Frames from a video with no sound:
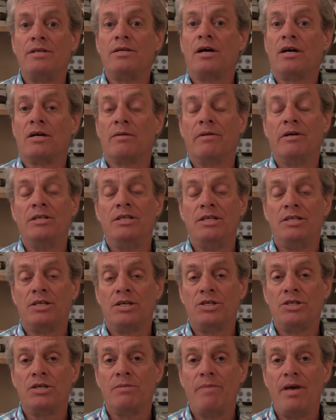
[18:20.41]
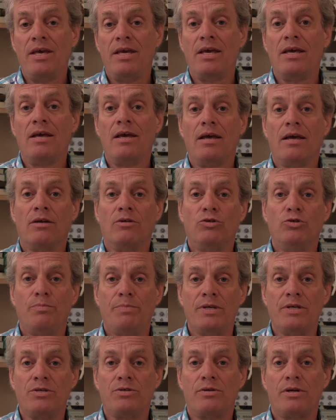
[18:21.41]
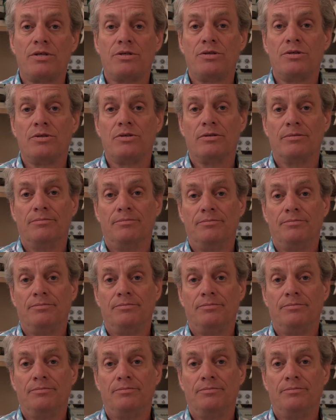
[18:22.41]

talk about decision making and looping structures.